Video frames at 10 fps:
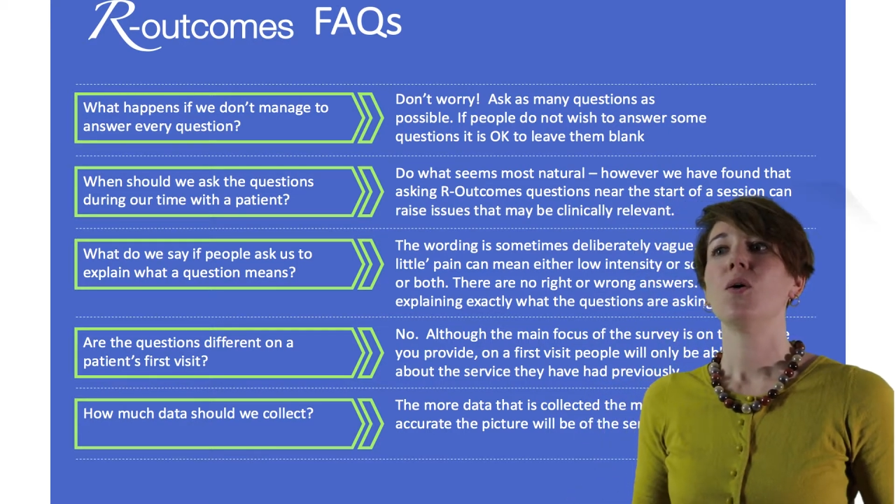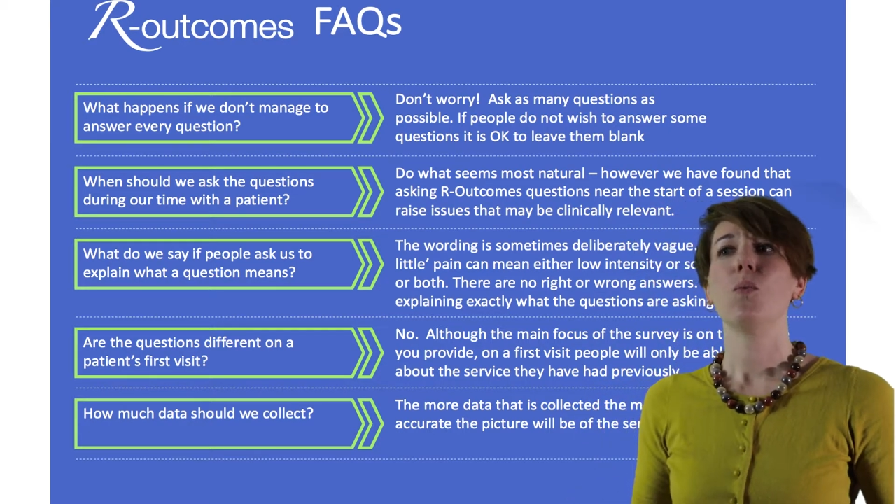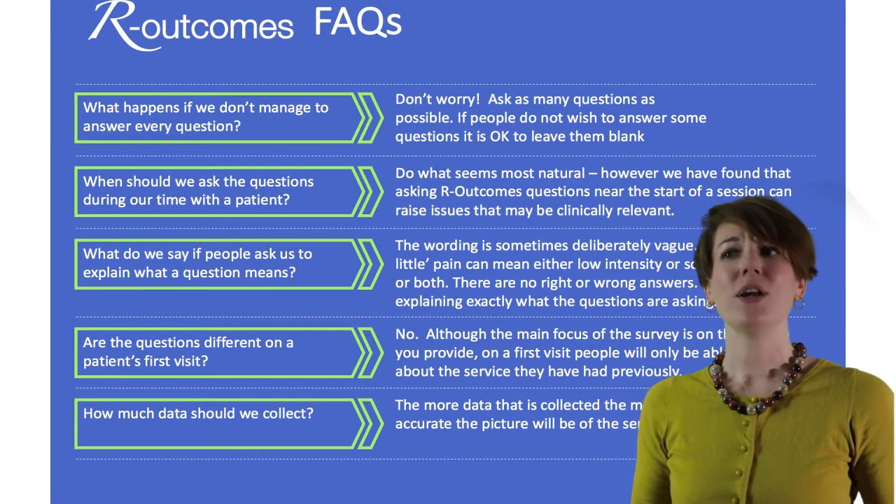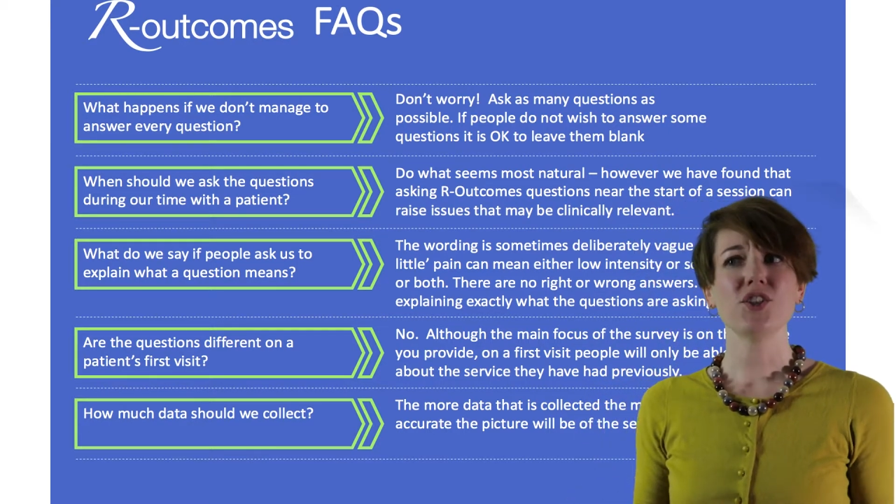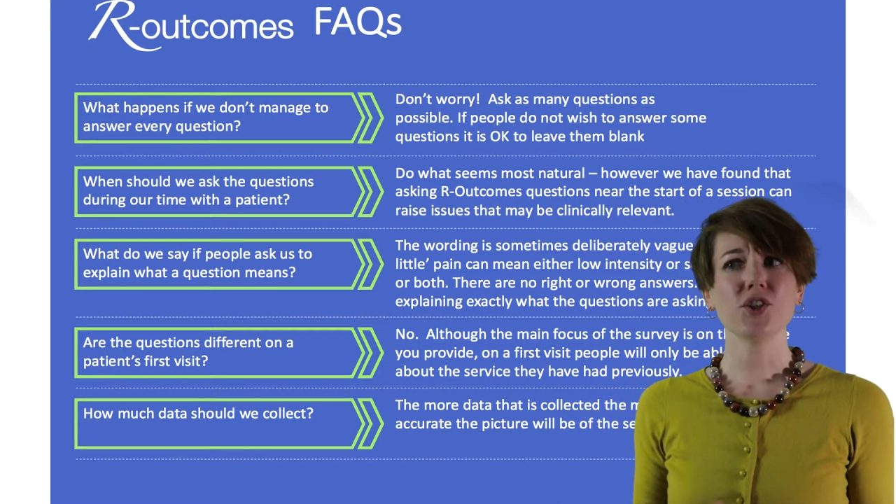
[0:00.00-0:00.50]

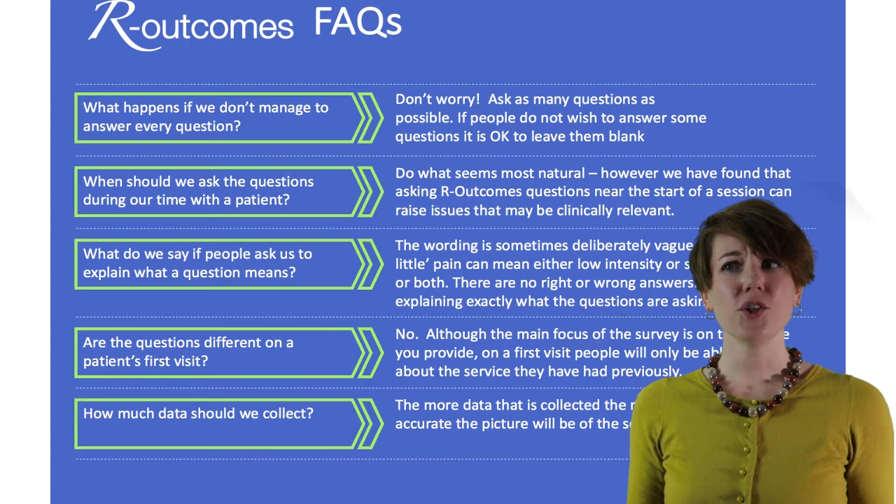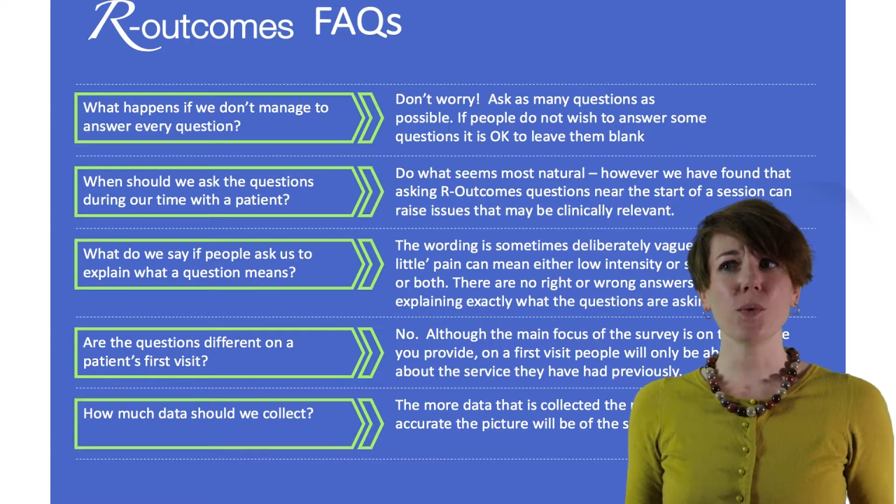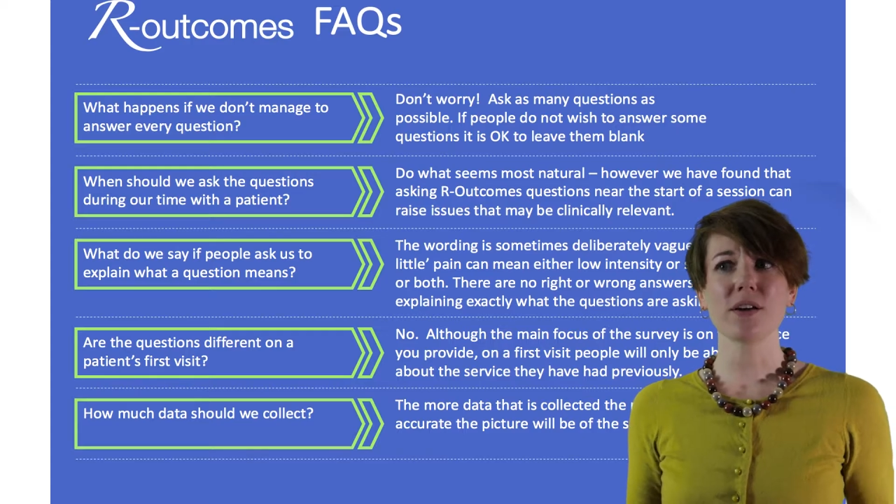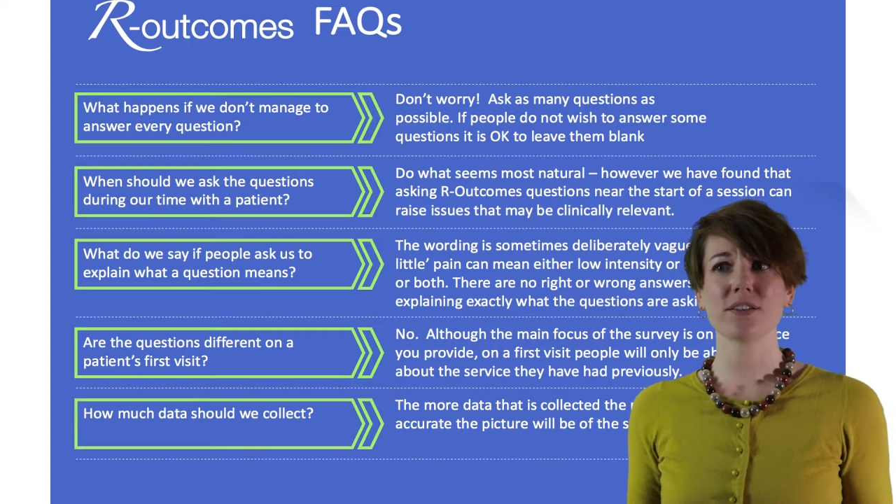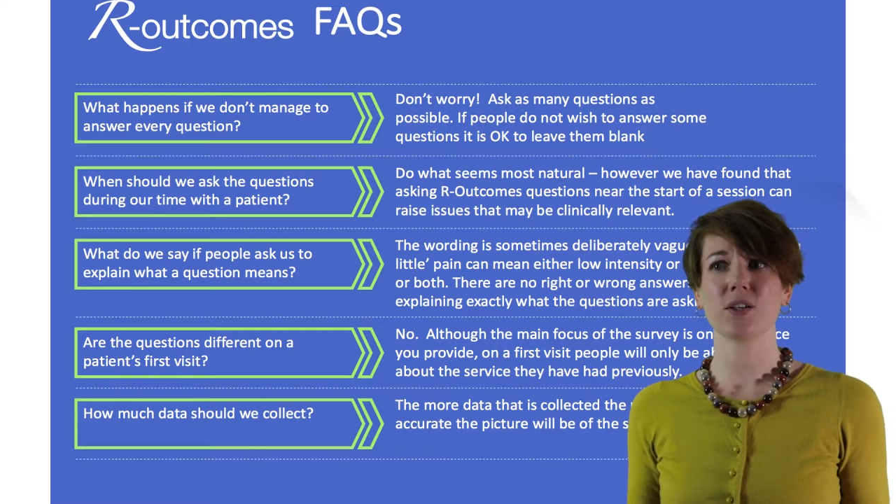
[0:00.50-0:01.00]
When should
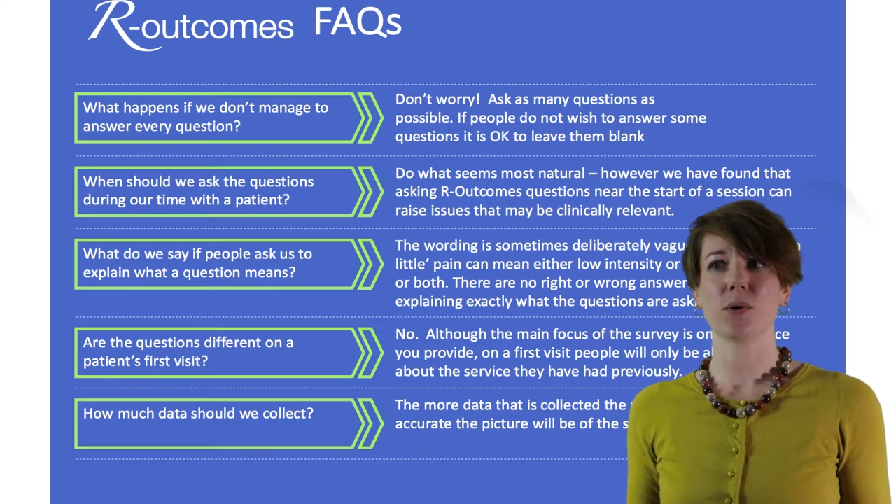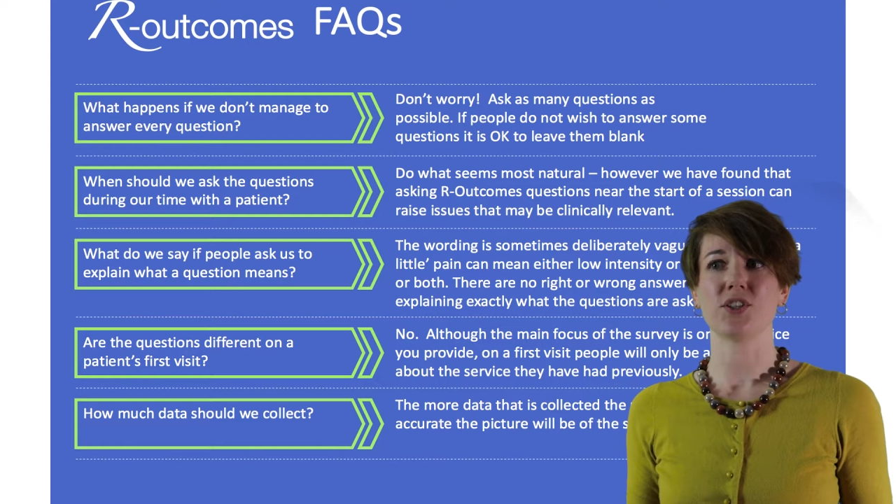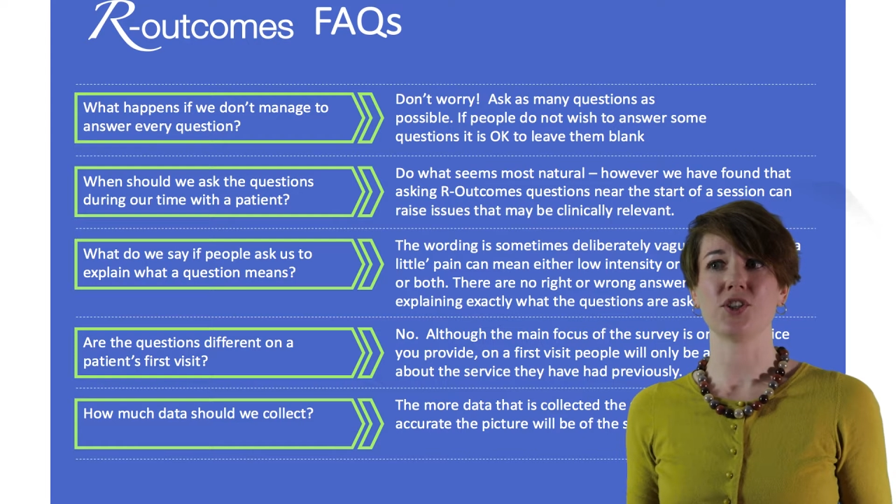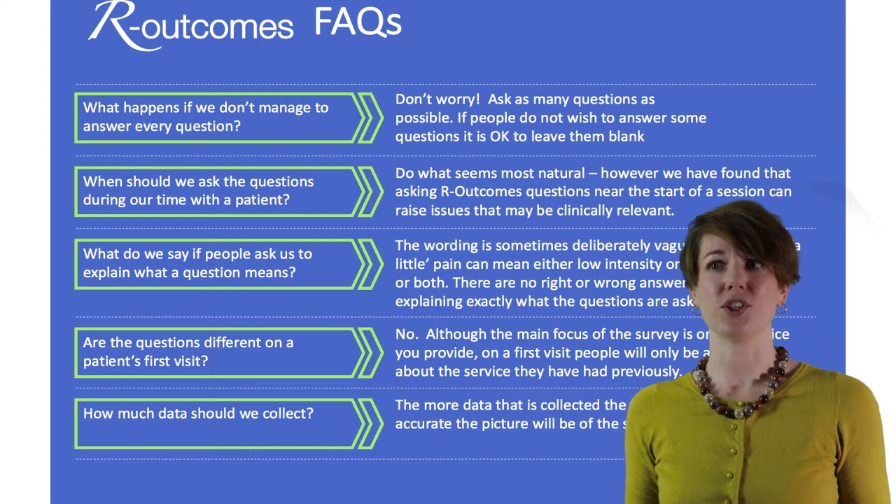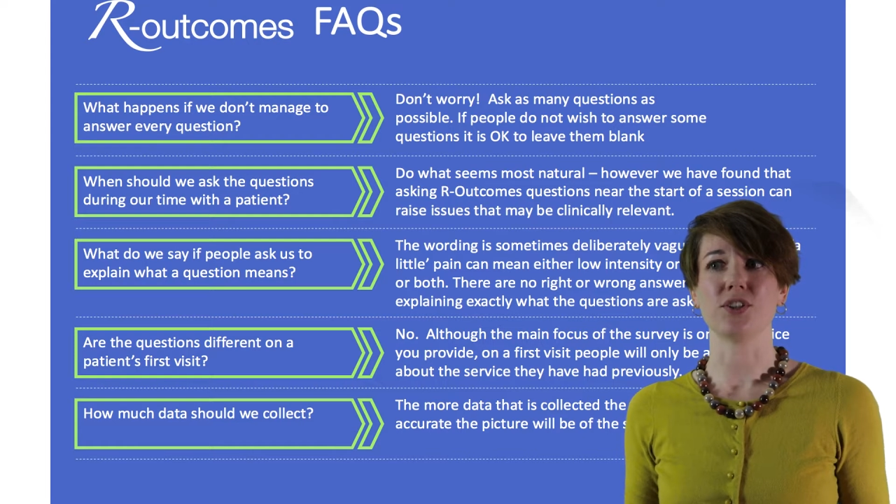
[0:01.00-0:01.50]
you ask the
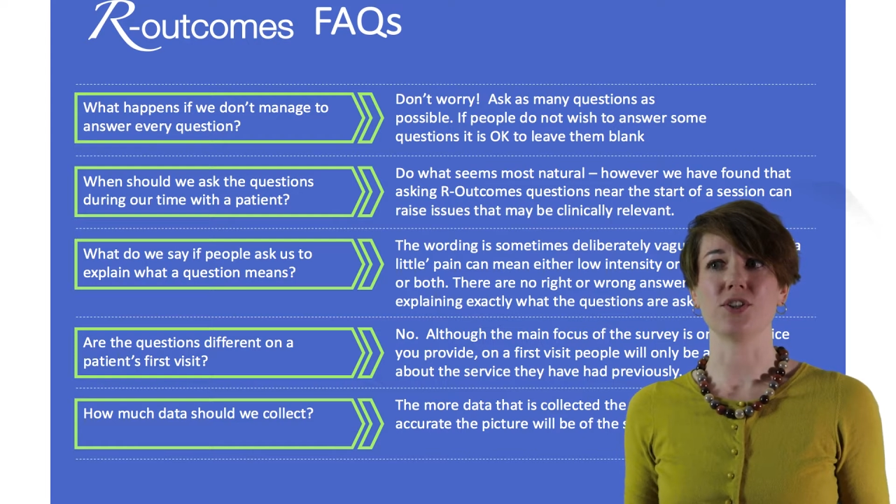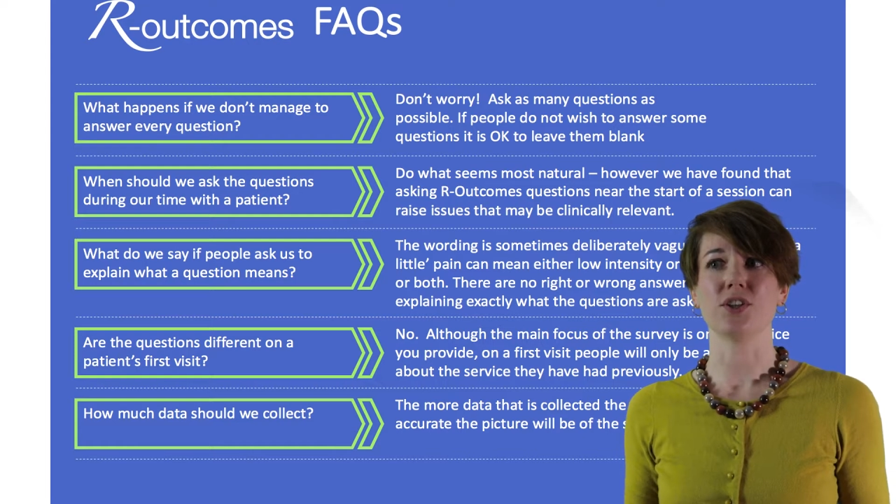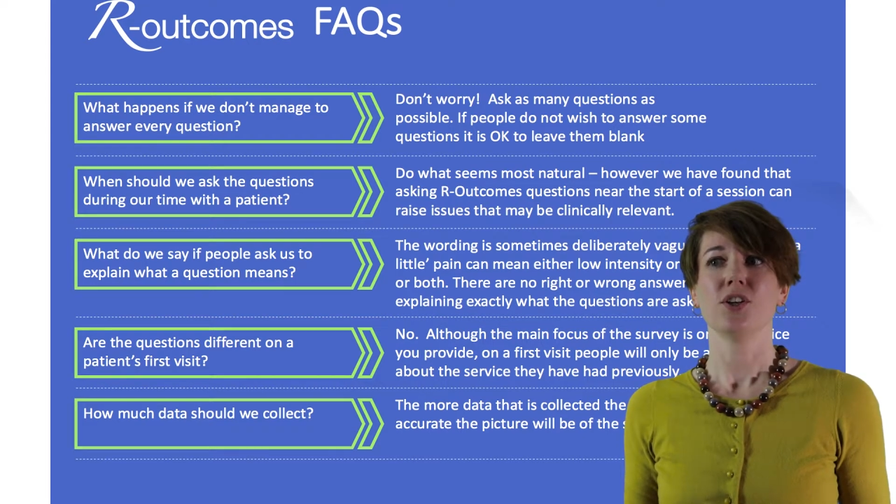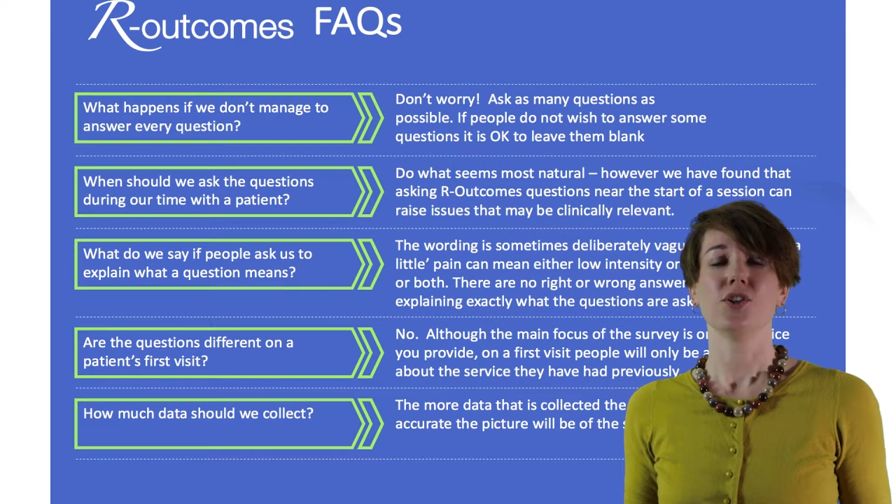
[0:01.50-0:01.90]
questions